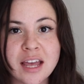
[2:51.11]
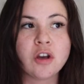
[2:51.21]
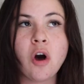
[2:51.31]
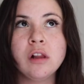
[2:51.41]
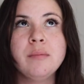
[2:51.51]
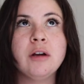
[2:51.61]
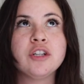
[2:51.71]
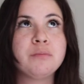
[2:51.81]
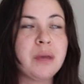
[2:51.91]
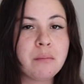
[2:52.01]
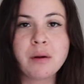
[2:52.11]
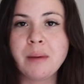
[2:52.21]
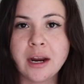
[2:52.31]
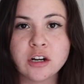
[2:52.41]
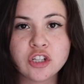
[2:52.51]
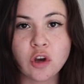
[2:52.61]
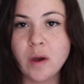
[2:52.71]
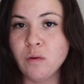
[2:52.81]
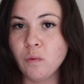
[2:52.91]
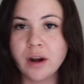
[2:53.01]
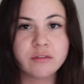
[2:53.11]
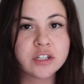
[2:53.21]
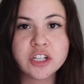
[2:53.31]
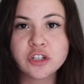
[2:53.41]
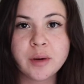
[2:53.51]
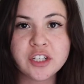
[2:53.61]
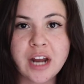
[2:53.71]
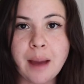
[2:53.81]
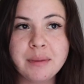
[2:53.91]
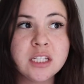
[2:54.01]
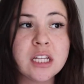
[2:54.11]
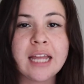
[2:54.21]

It's all about just being prepared. So, in whatever situation happens, happens.